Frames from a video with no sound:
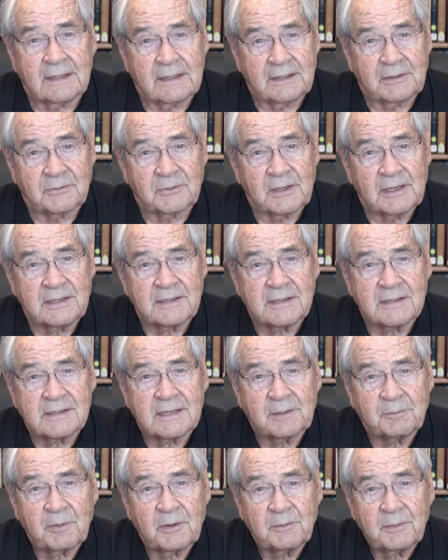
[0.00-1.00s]
he raises
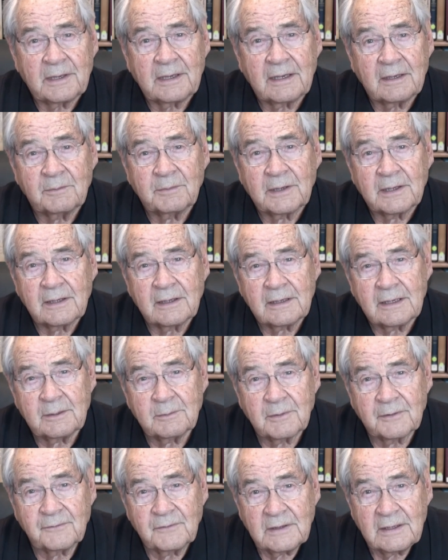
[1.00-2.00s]
up a man by the
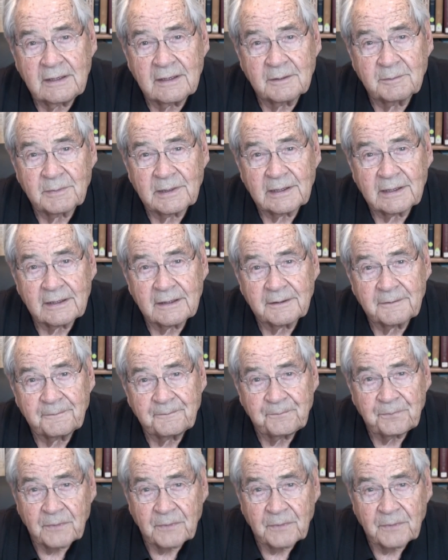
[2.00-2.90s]
name of Nehemiah,